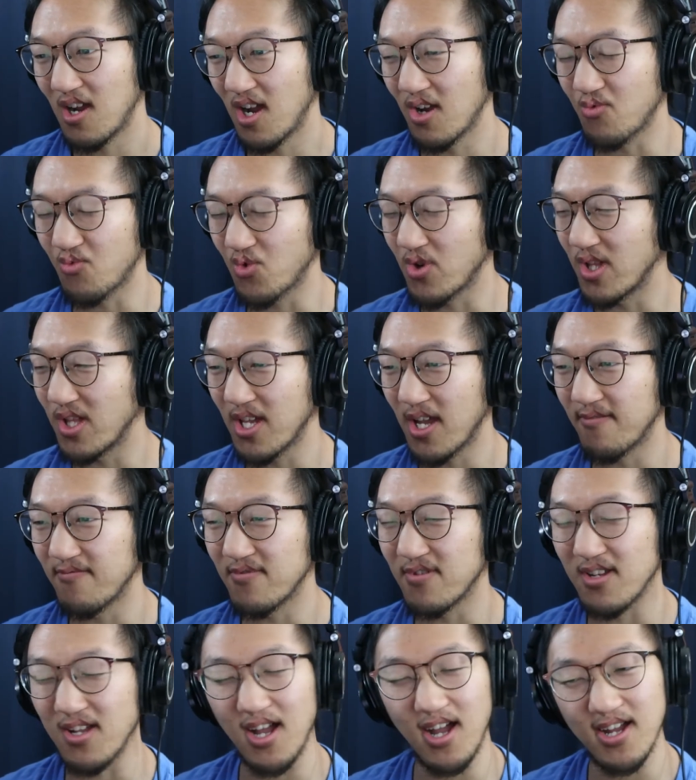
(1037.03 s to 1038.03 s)

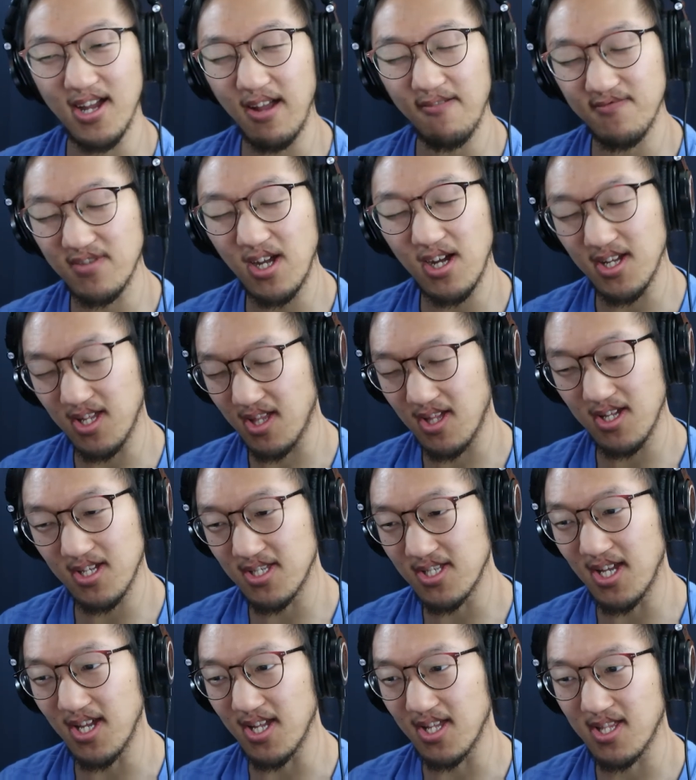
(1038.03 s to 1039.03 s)
I have not
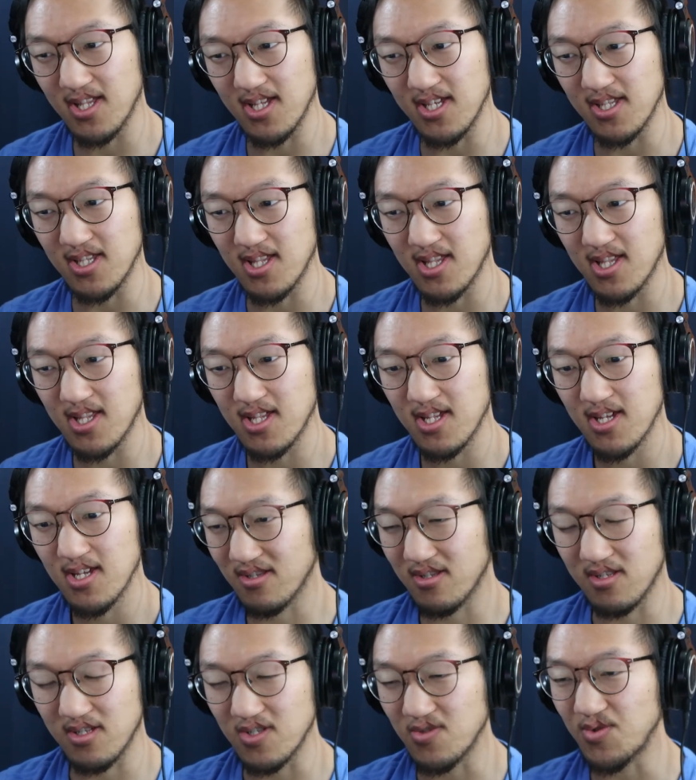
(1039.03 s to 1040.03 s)
seen that since
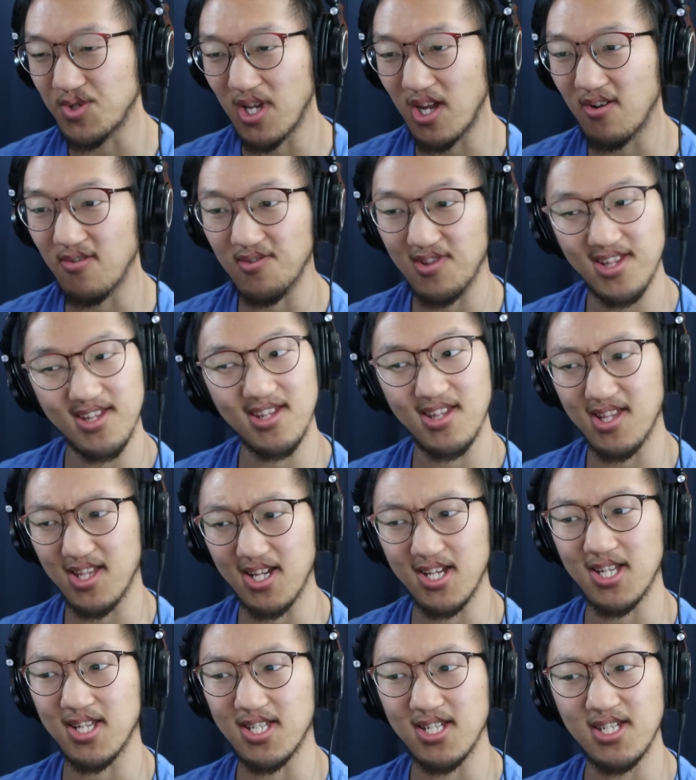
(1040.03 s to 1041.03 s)

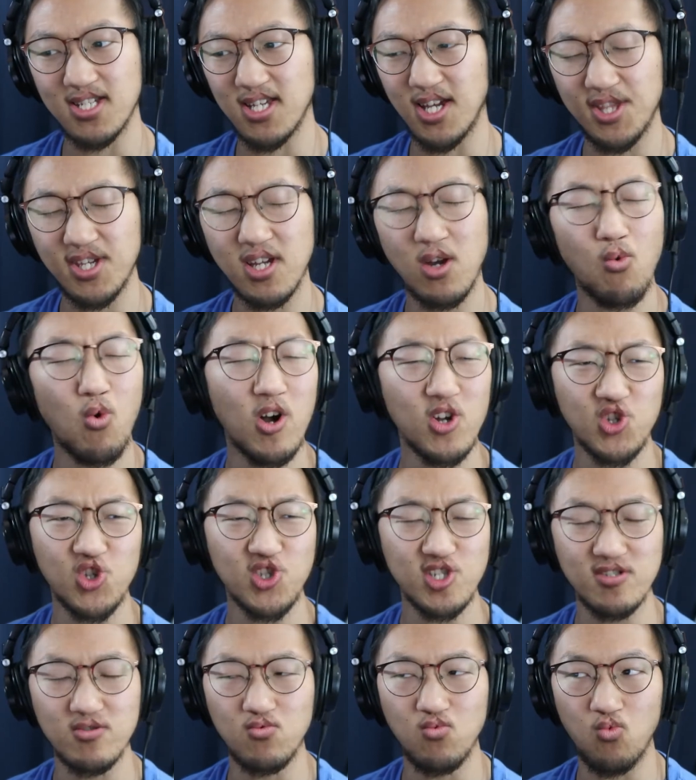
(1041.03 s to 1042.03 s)
2016. I think I
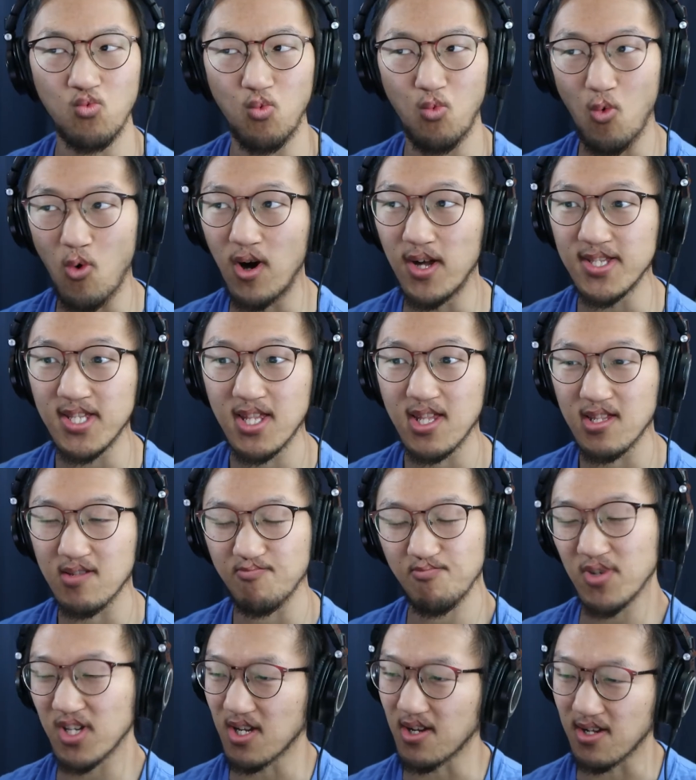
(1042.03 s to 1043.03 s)
watched it once
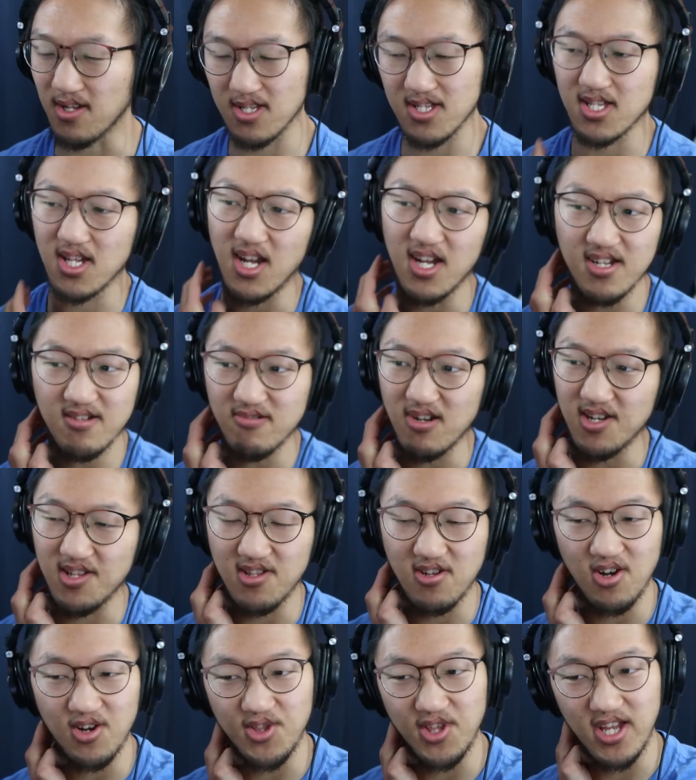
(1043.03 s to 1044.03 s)
because I
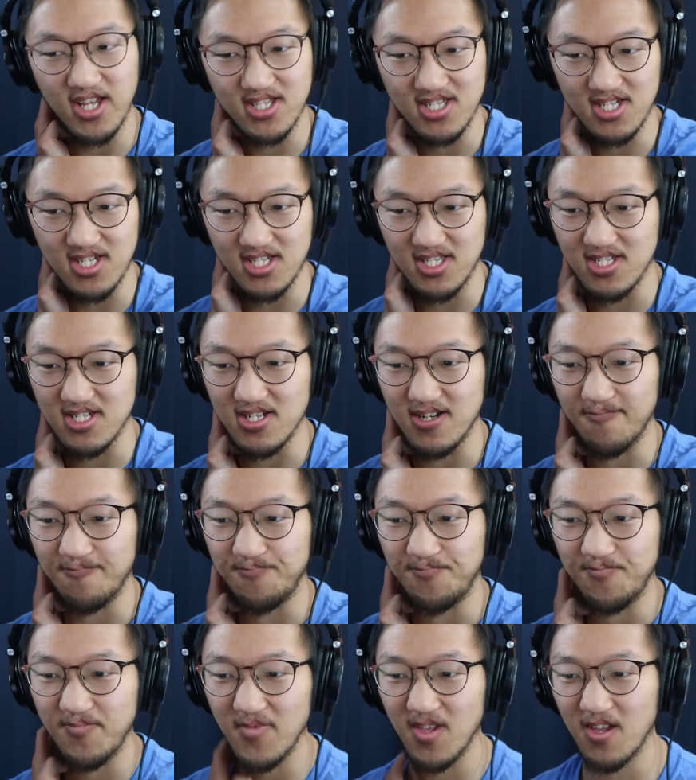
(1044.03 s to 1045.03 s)
saw that it
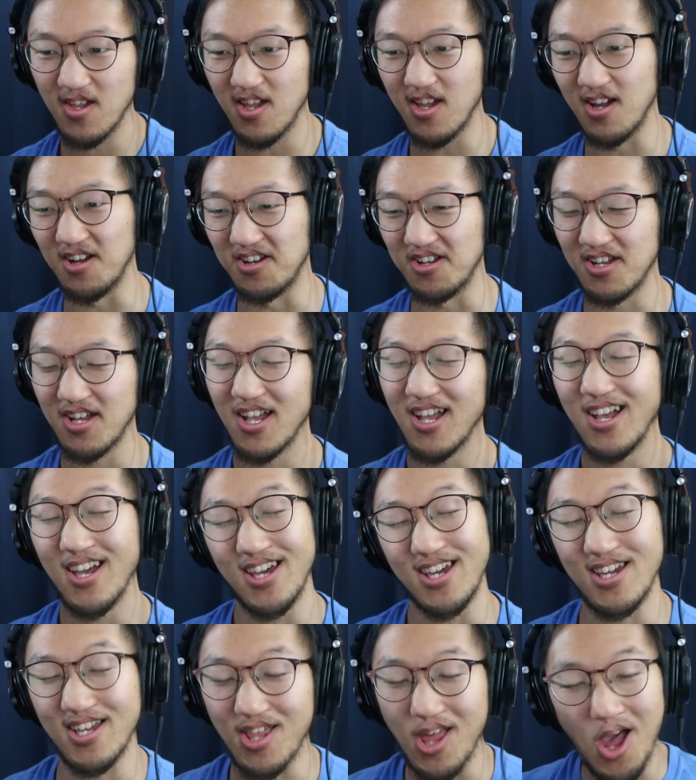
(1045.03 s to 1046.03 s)

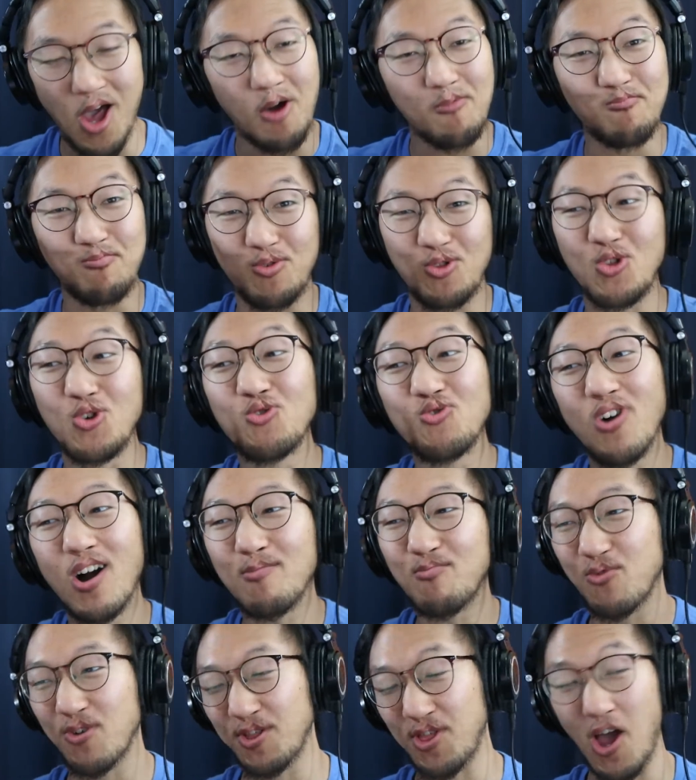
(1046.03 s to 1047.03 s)
it blew
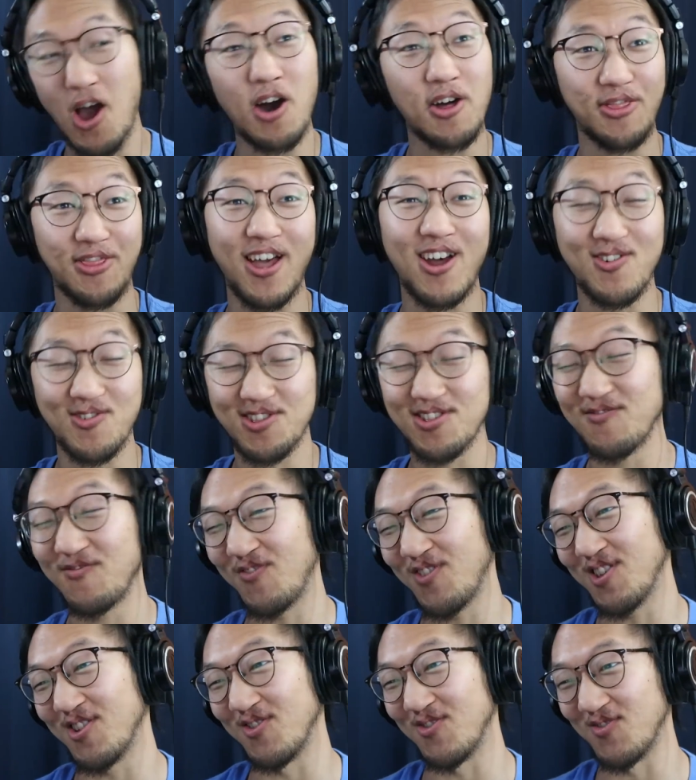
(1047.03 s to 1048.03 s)
up with 1,000
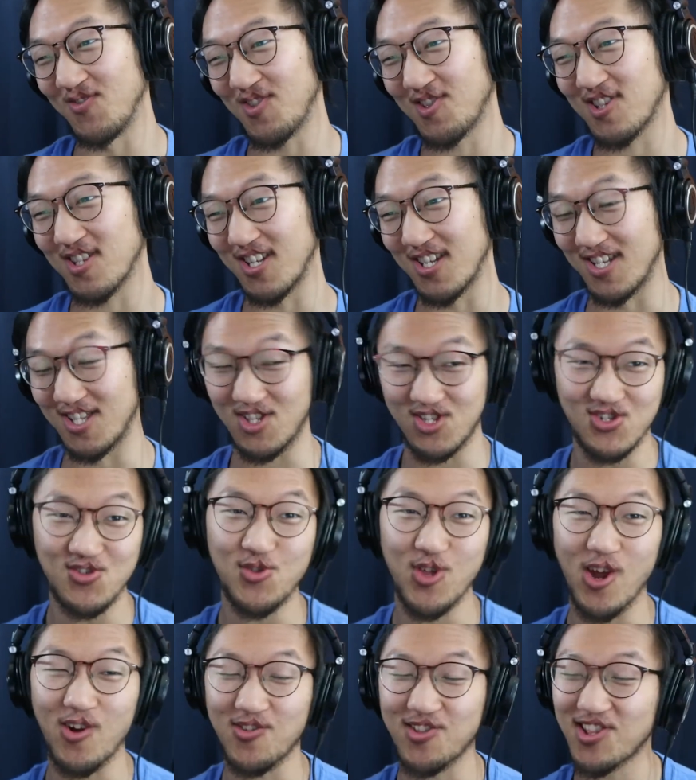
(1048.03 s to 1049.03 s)
views in
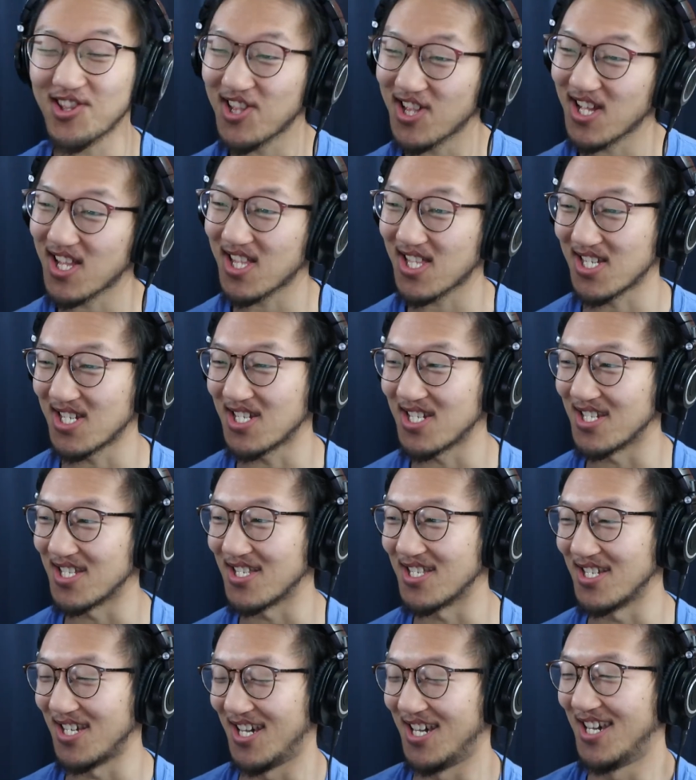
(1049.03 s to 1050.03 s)

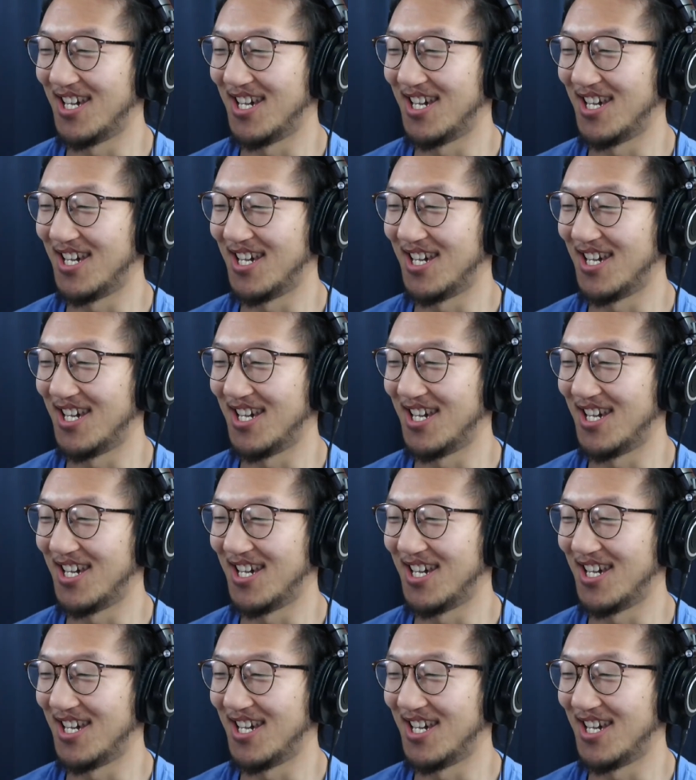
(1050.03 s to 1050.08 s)
2016.